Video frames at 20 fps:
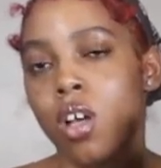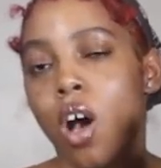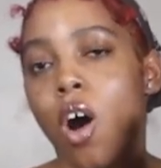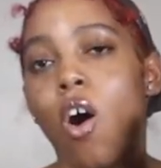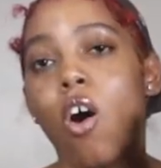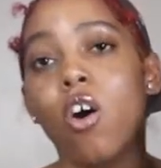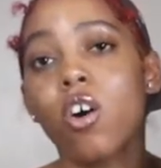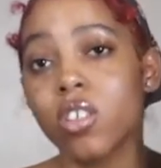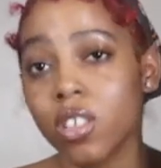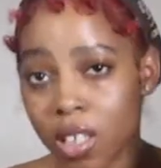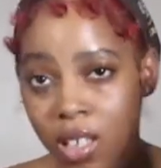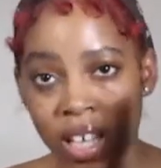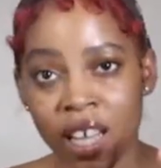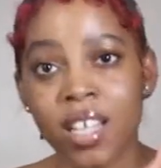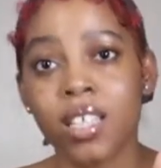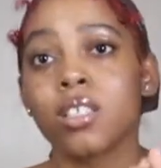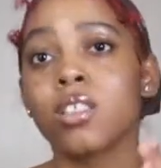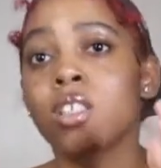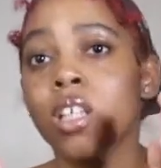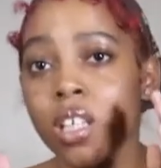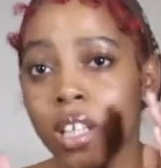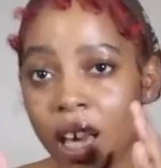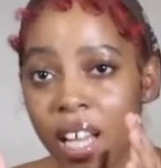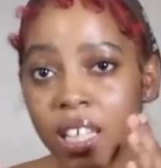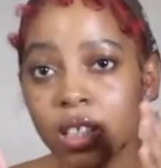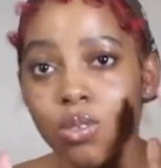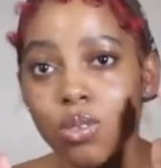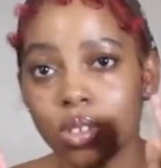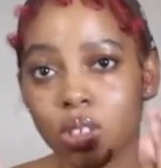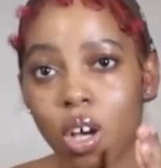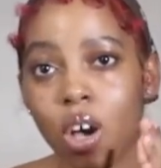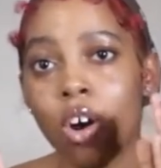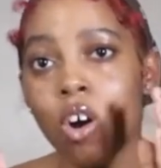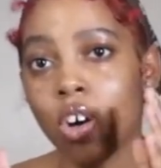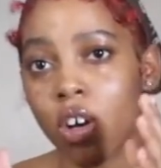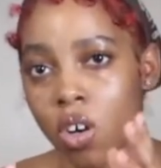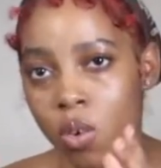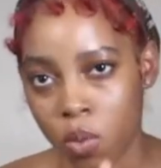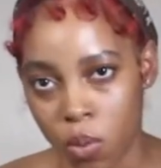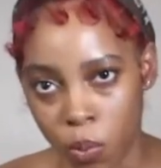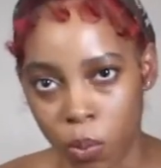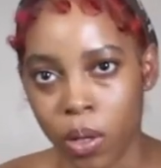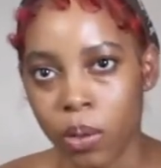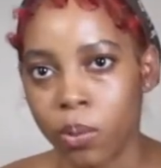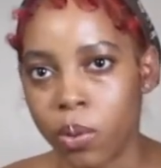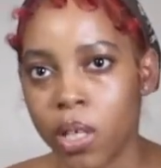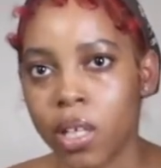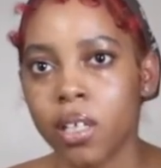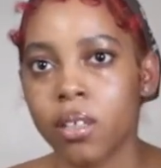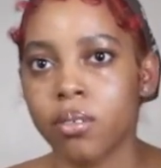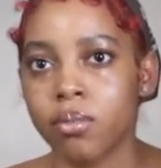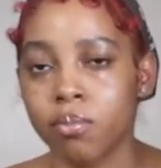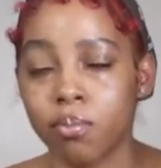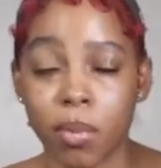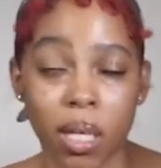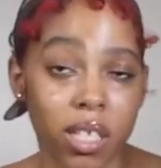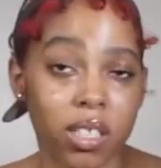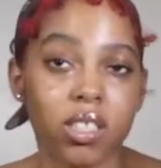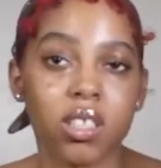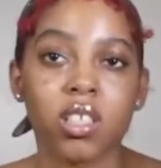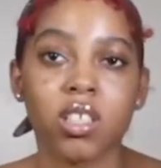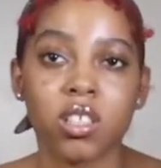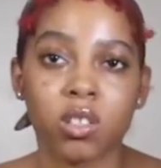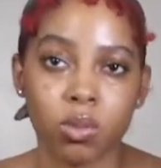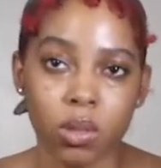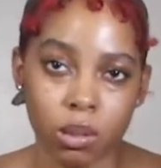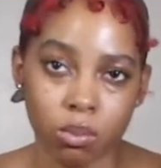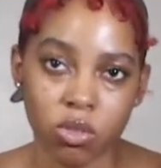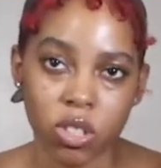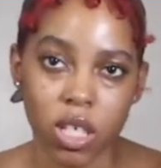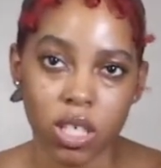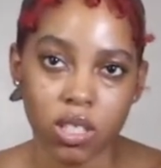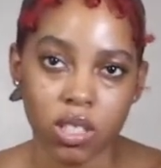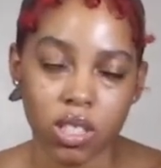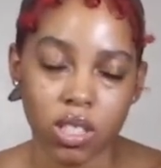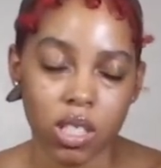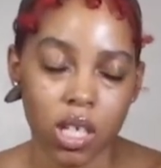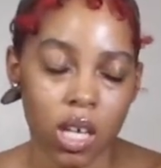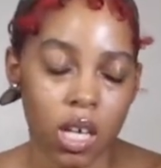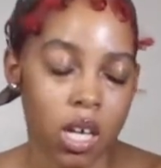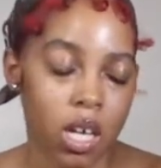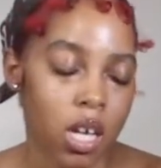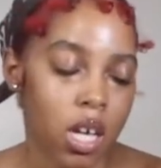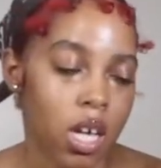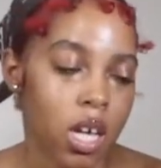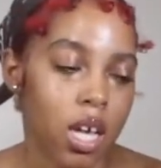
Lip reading: all the lanes was all going one way, basically is what I'm trying to say.